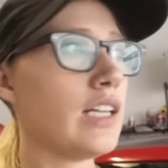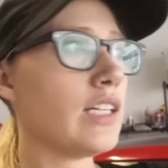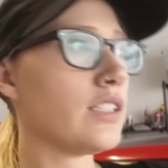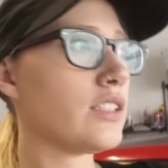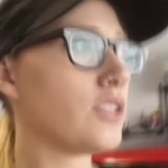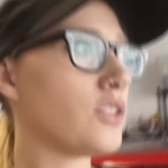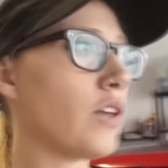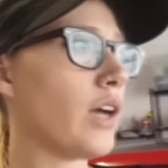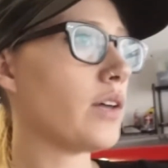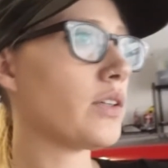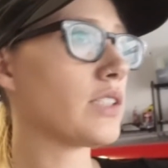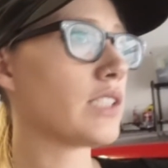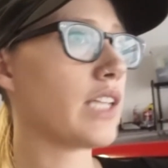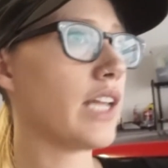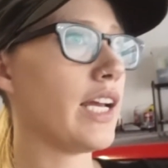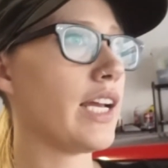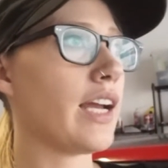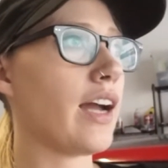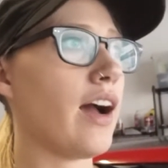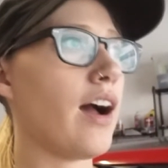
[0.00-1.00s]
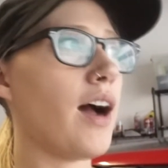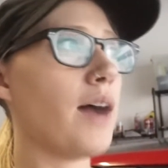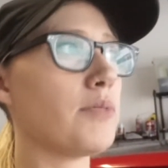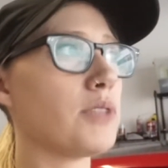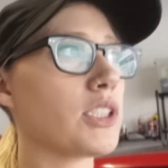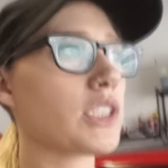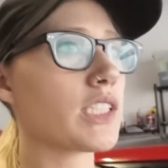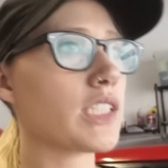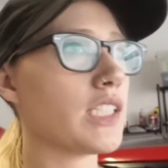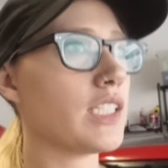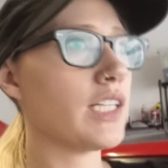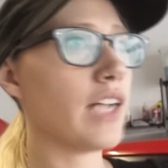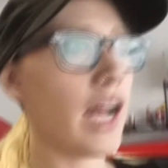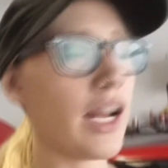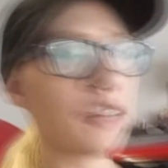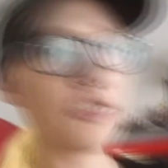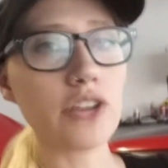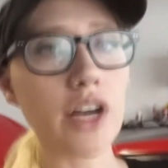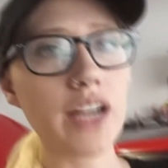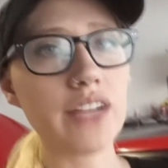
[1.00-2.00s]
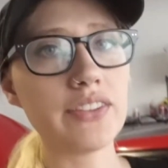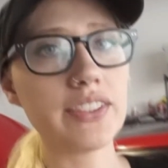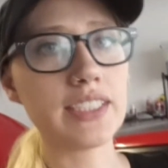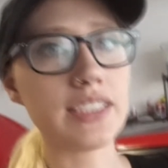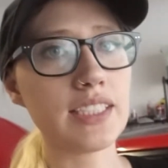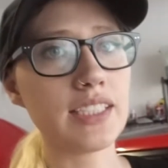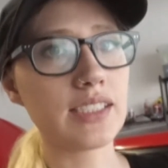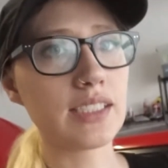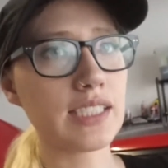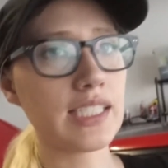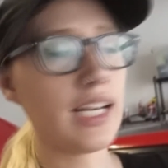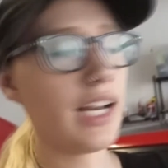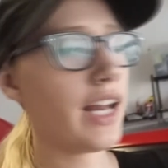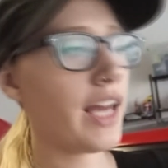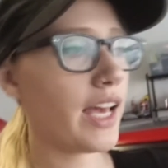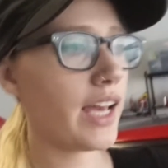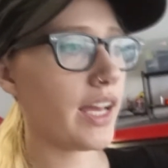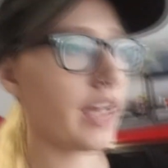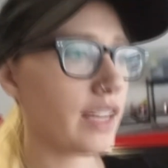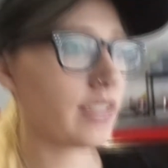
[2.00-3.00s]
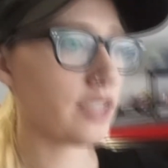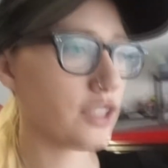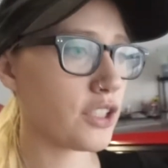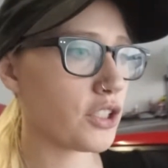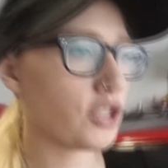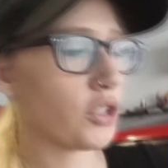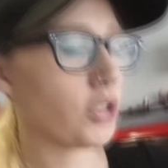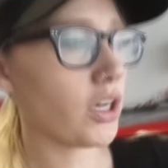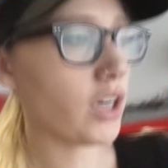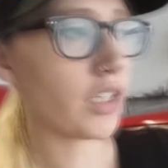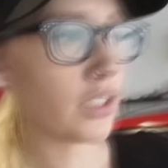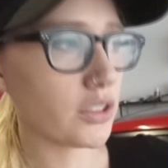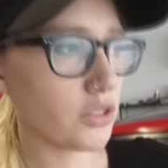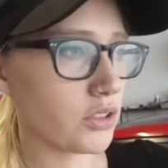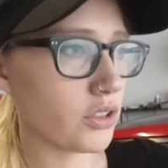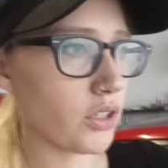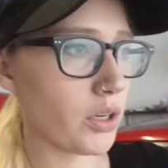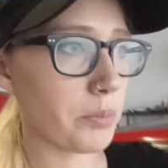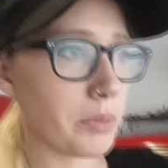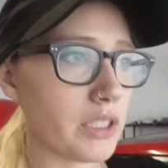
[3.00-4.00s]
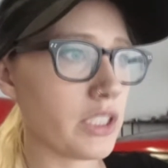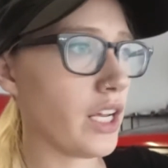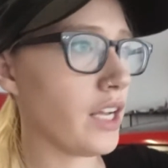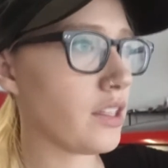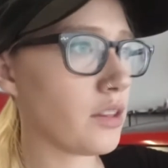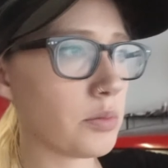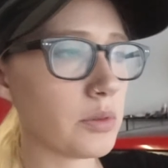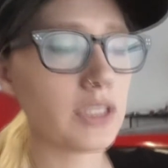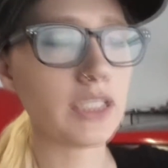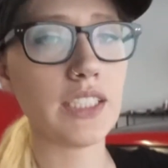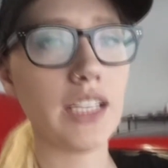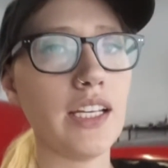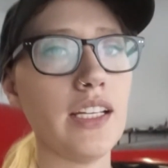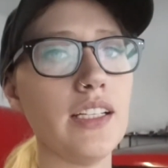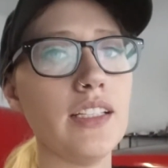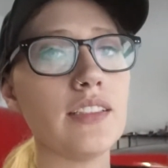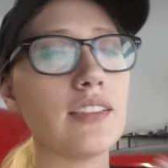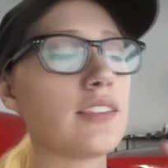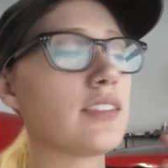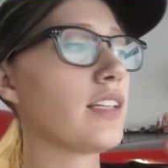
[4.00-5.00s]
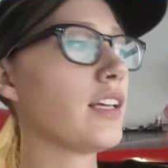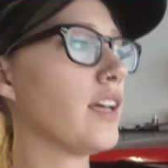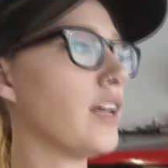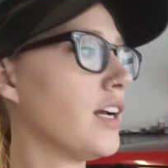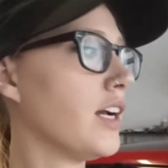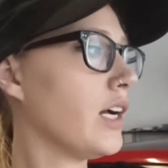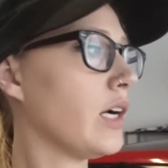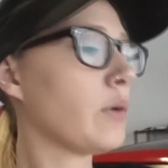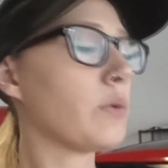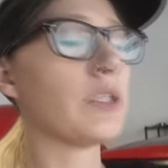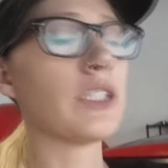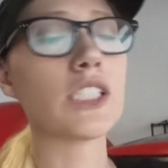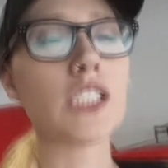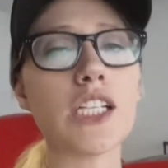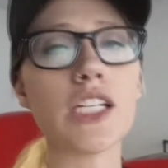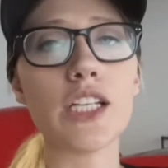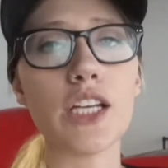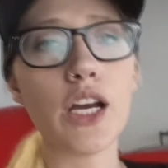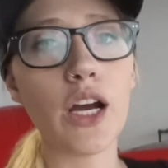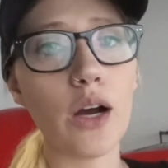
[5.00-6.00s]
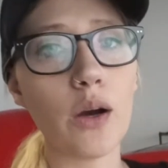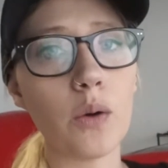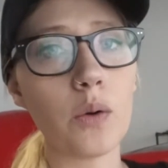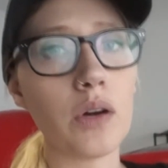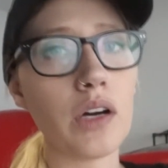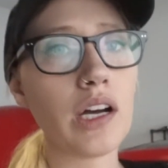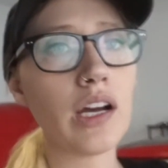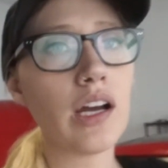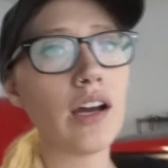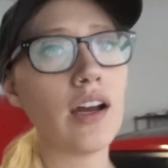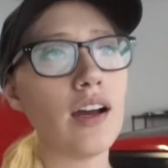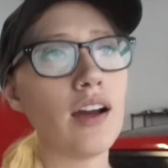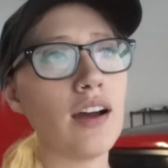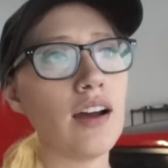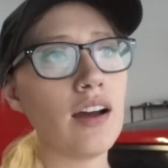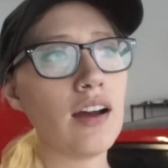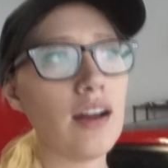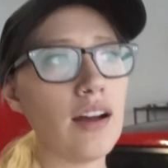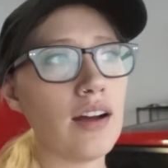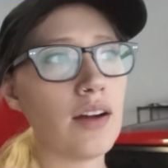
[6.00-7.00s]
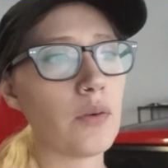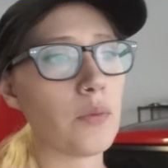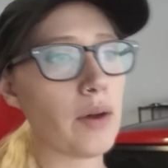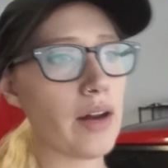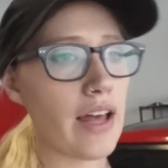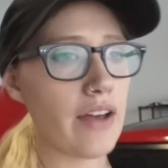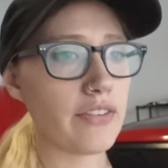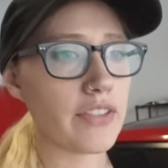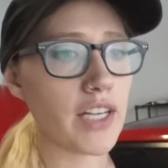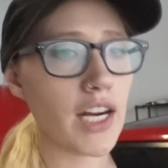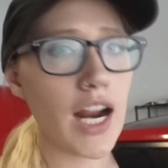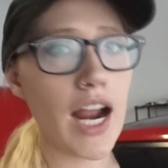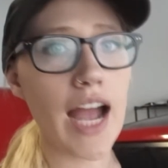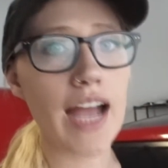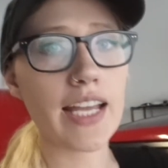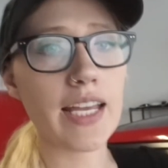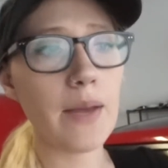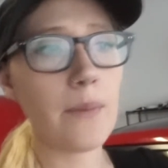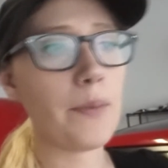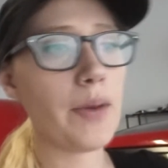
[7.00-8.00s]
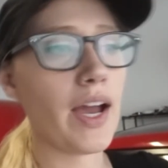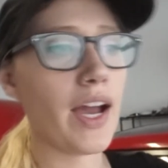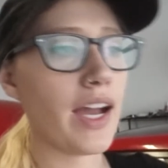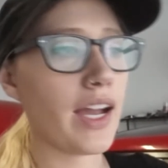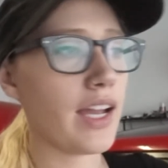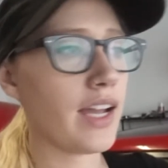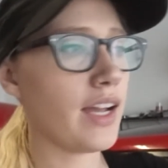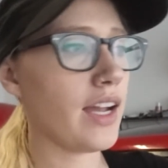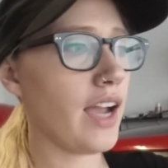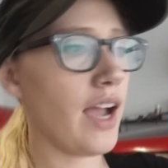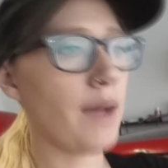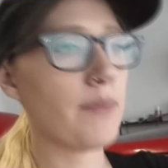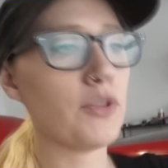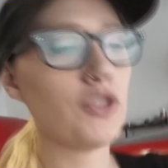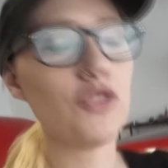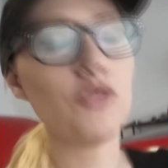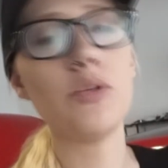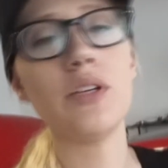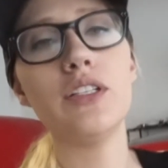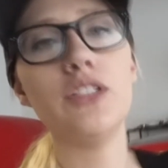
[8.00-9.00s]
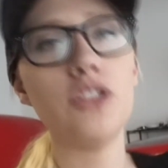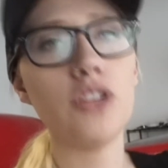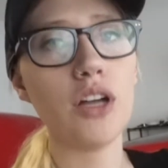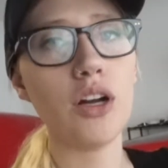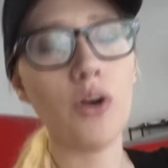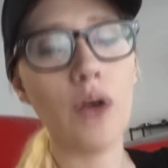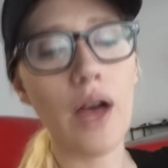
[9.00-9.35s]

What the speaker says: So I was like, I'm just gonna not drive it today to go to AutoZone. I'm gonna take the Mercedes. We're just gonna go, whatever. I get back, I'm doing, you know,